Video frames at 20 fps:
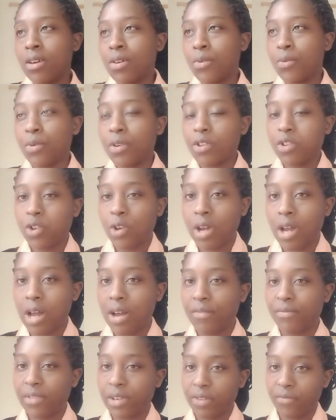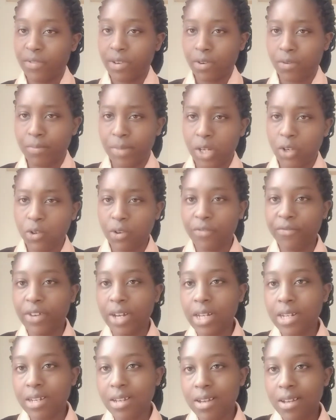We also have environmental
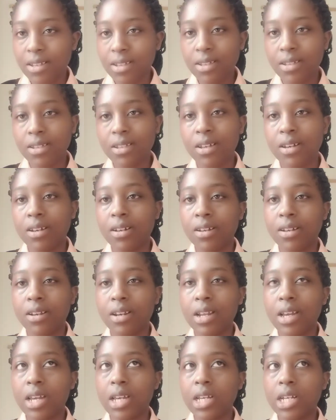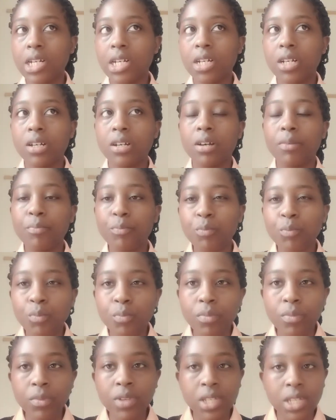factors like
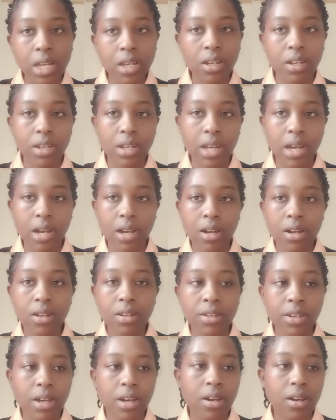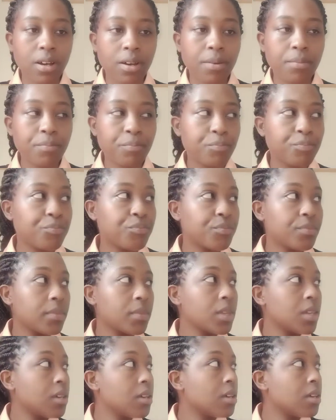staying in a
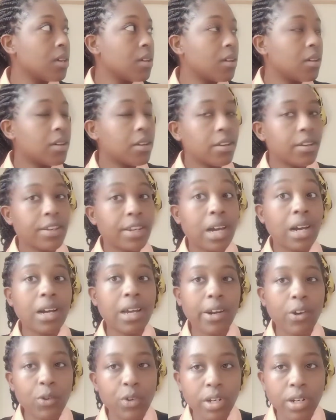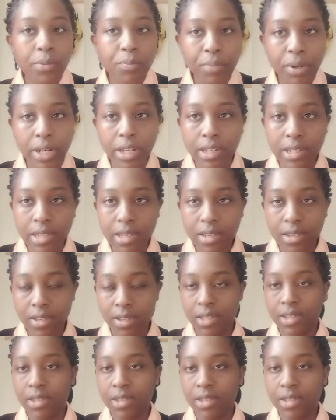crowded place.